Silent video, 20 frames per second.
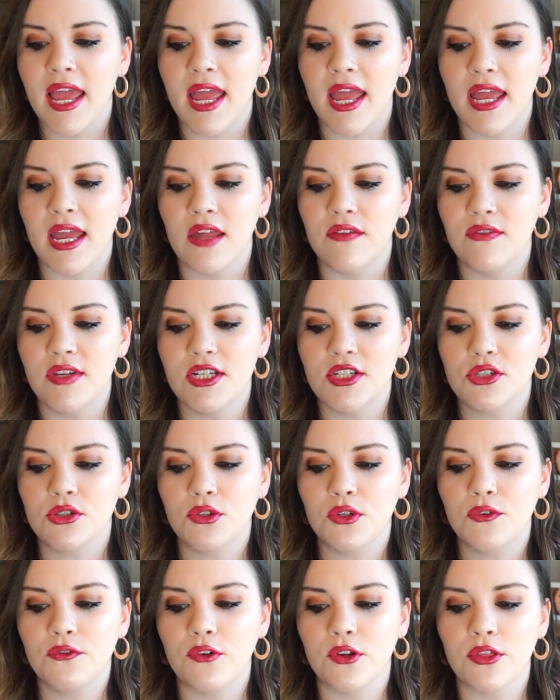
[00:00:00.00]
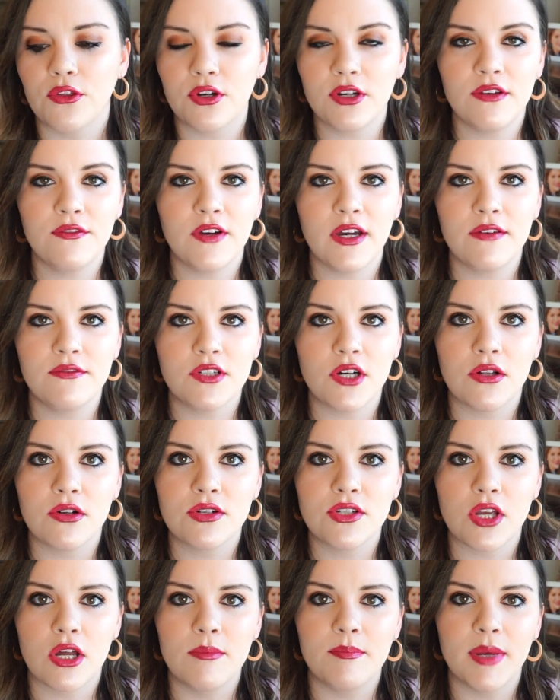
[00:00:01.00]
and these sold for
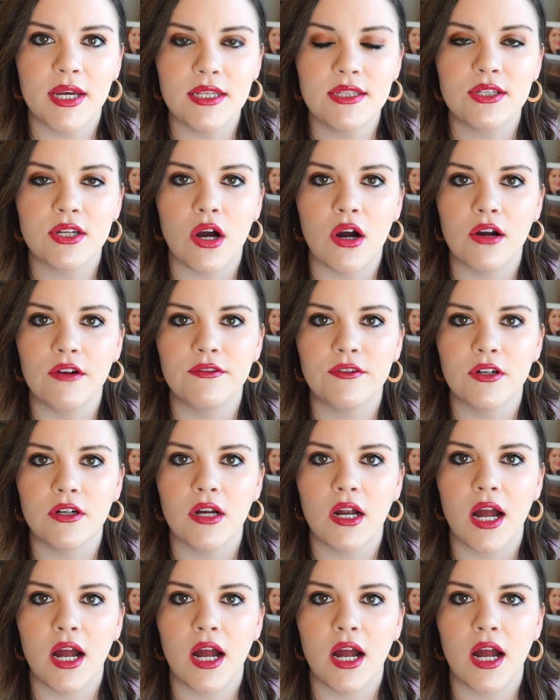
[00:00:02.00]
$35 on best offer.